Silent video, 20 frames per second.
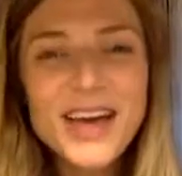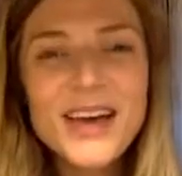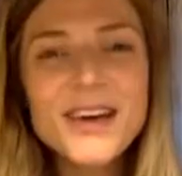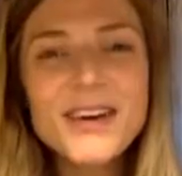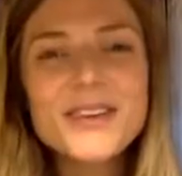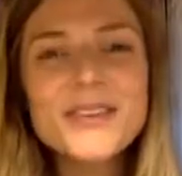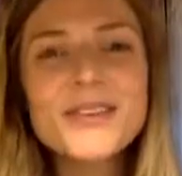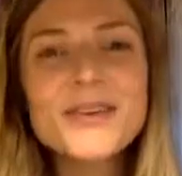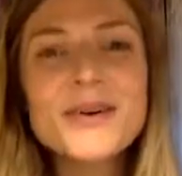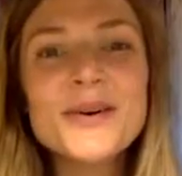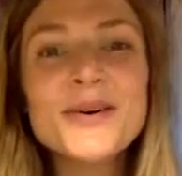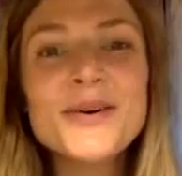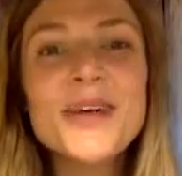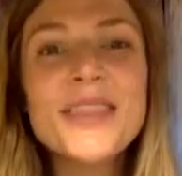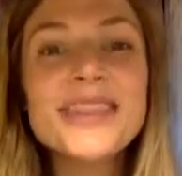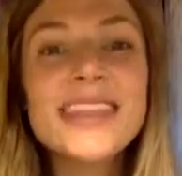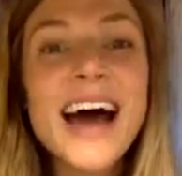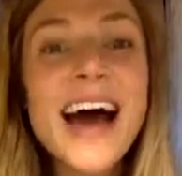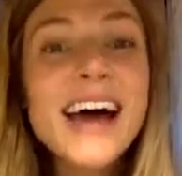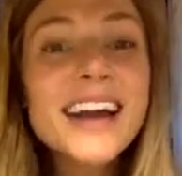
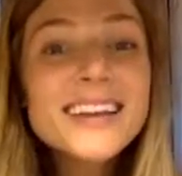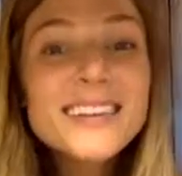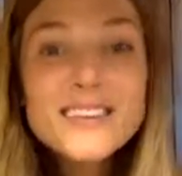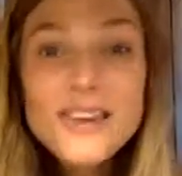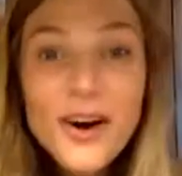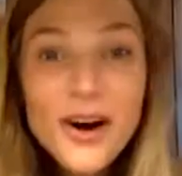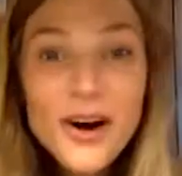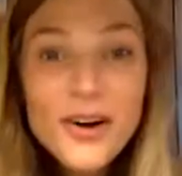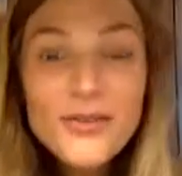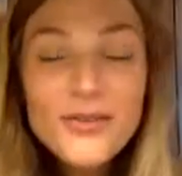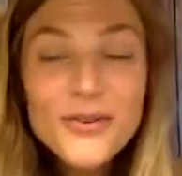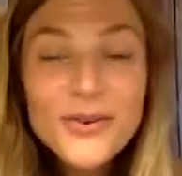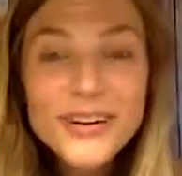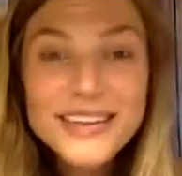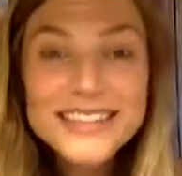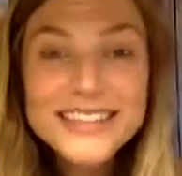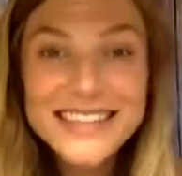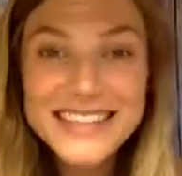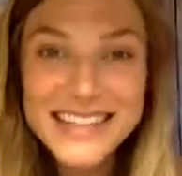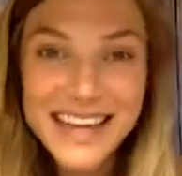So that is all
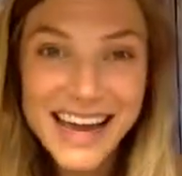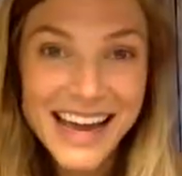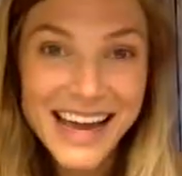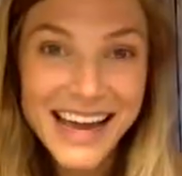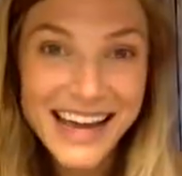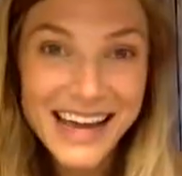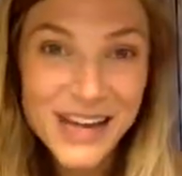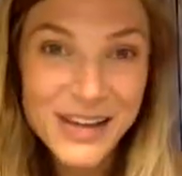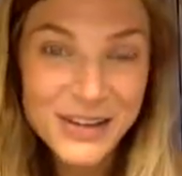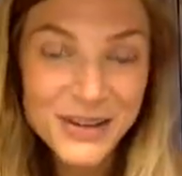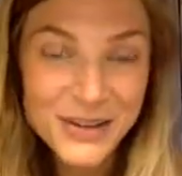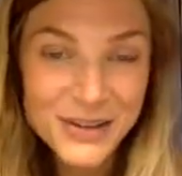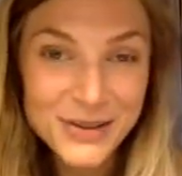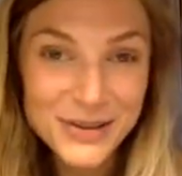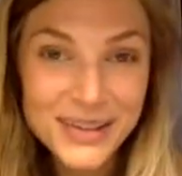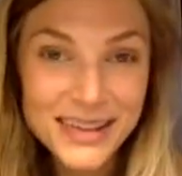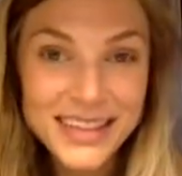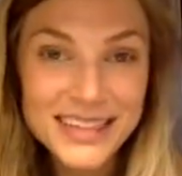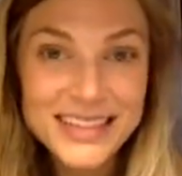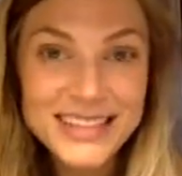for today,
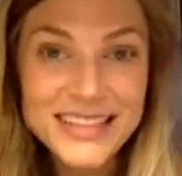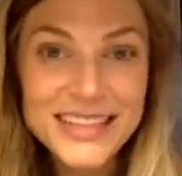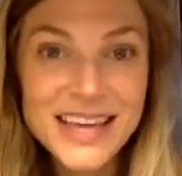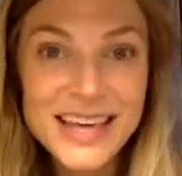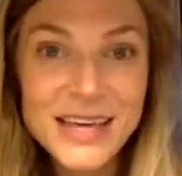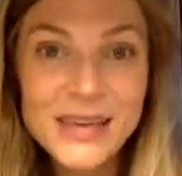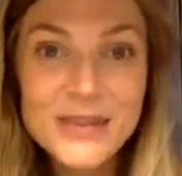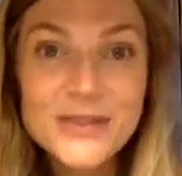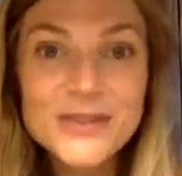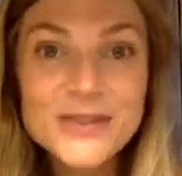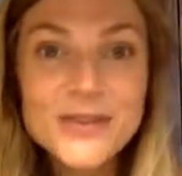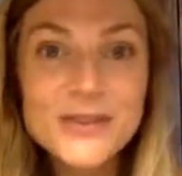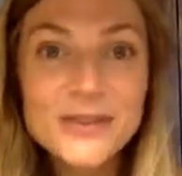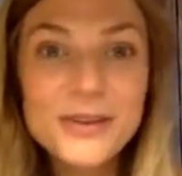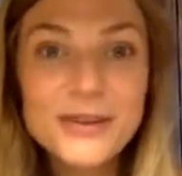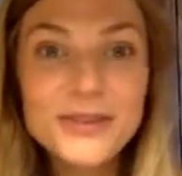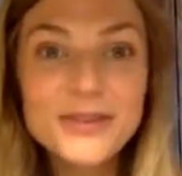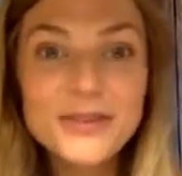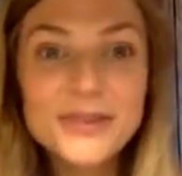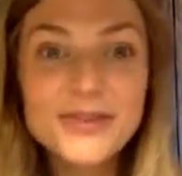yogis. Thank you so
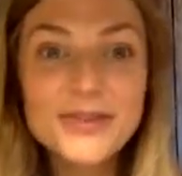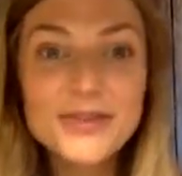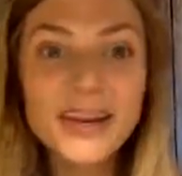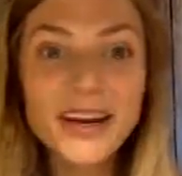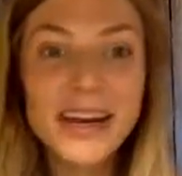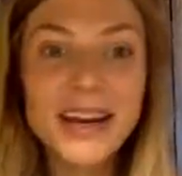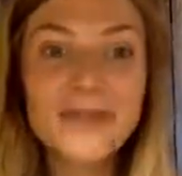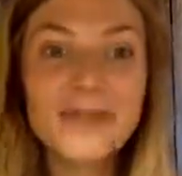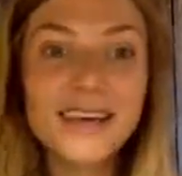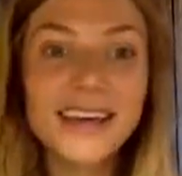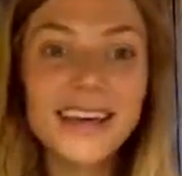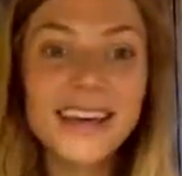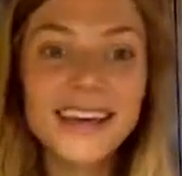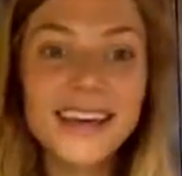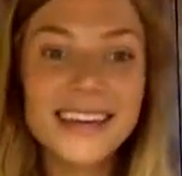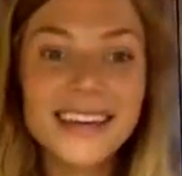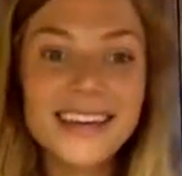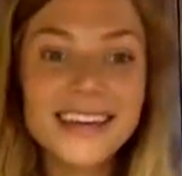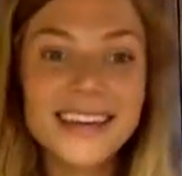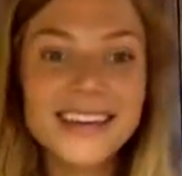much for joining me
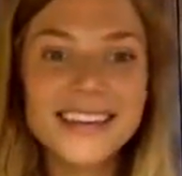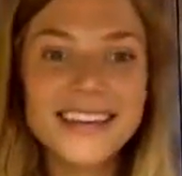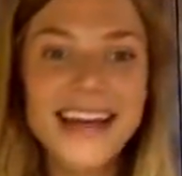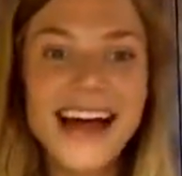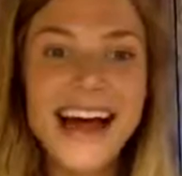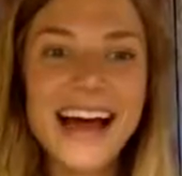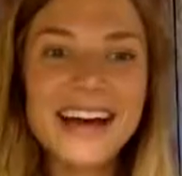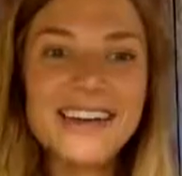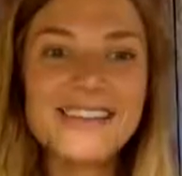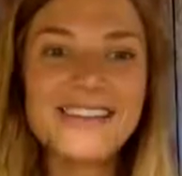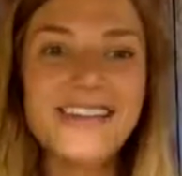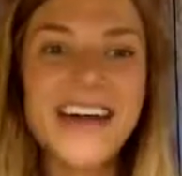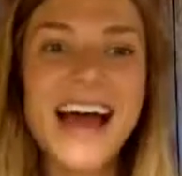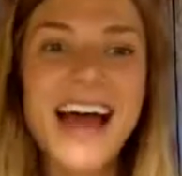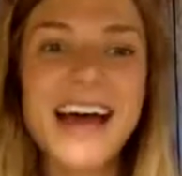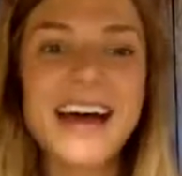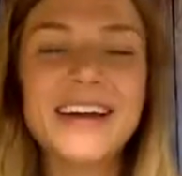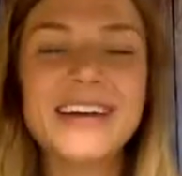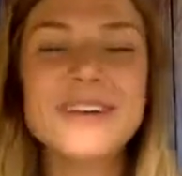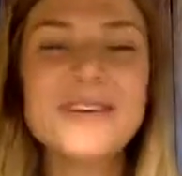here live
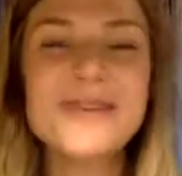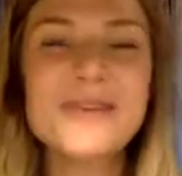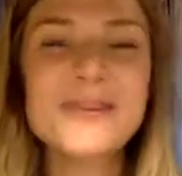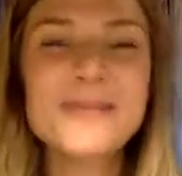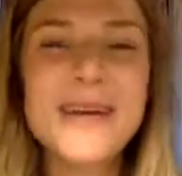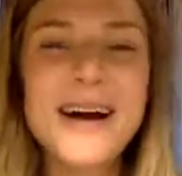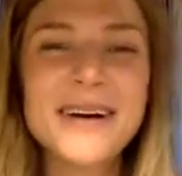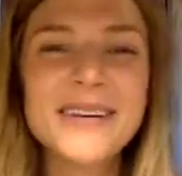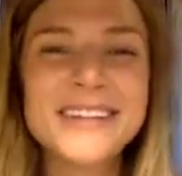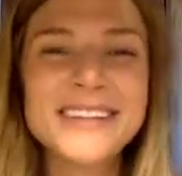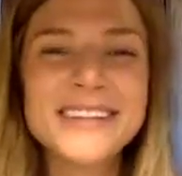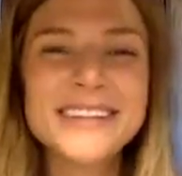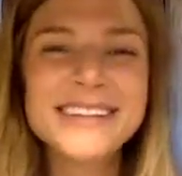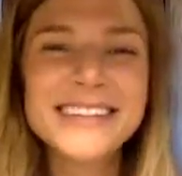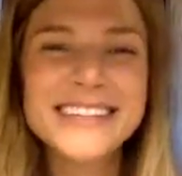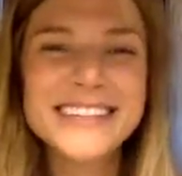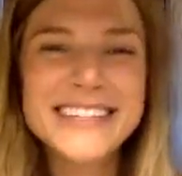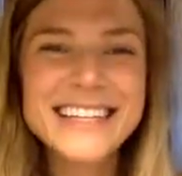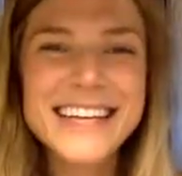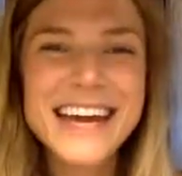at Core Power
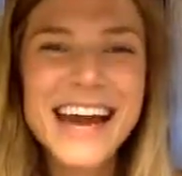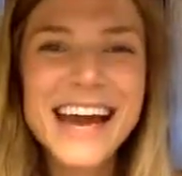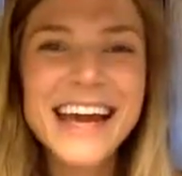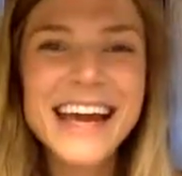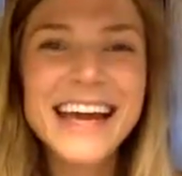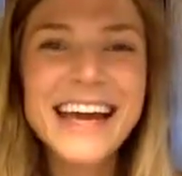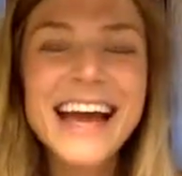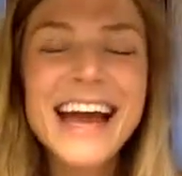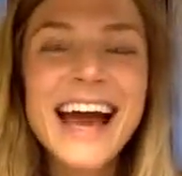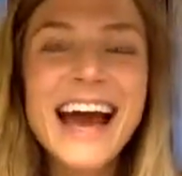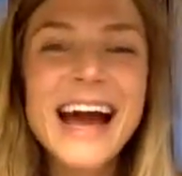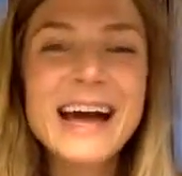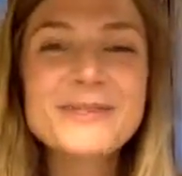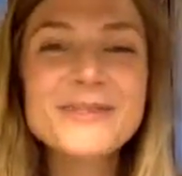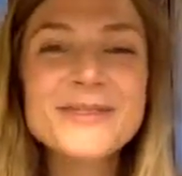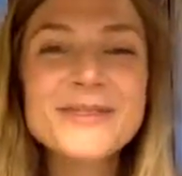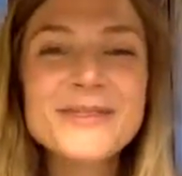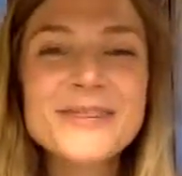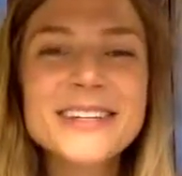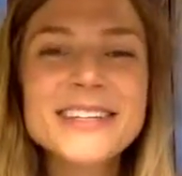Yoga today. I'm
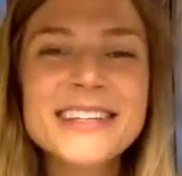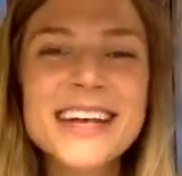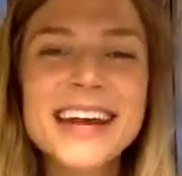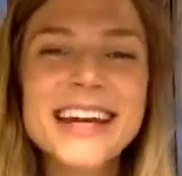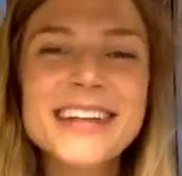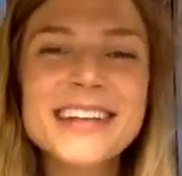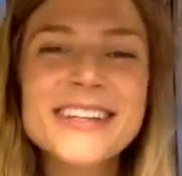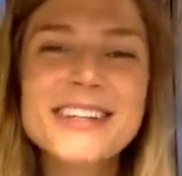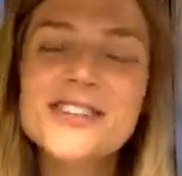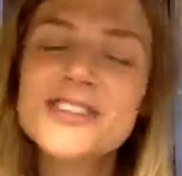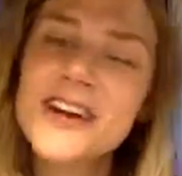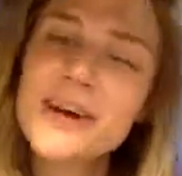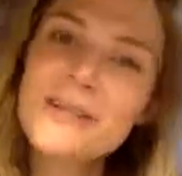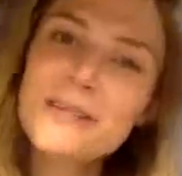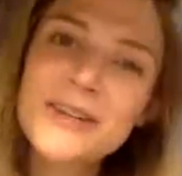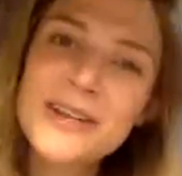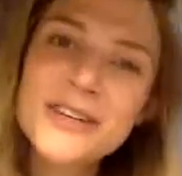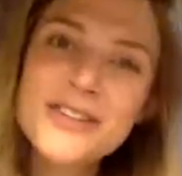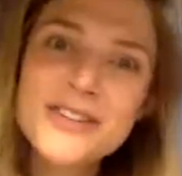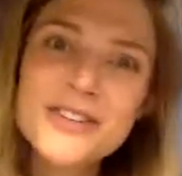so excited to
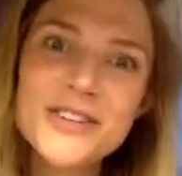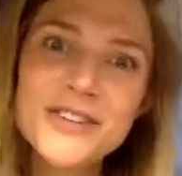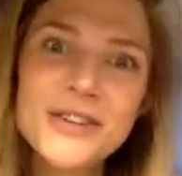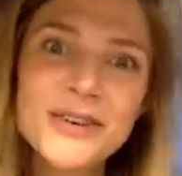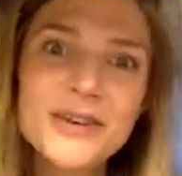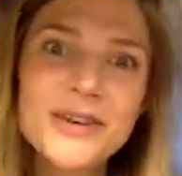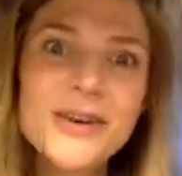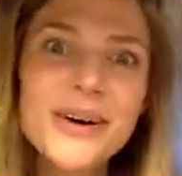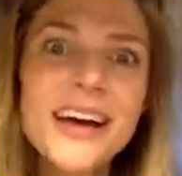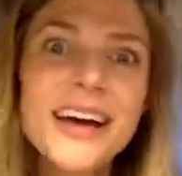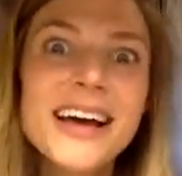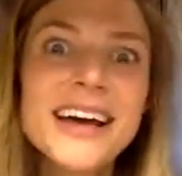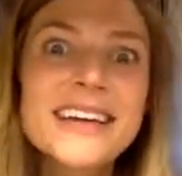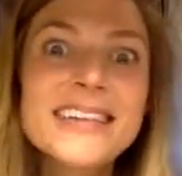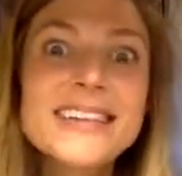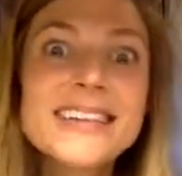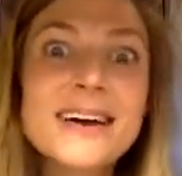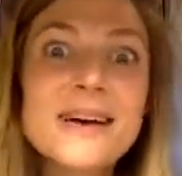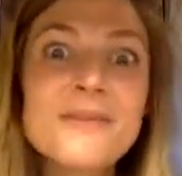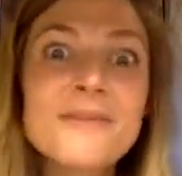jump into
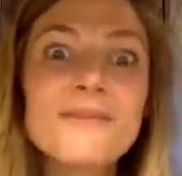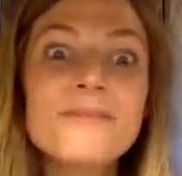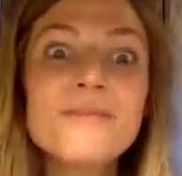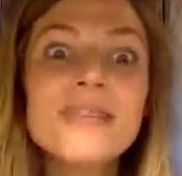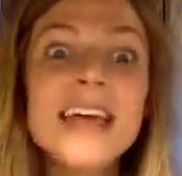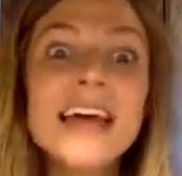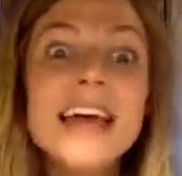some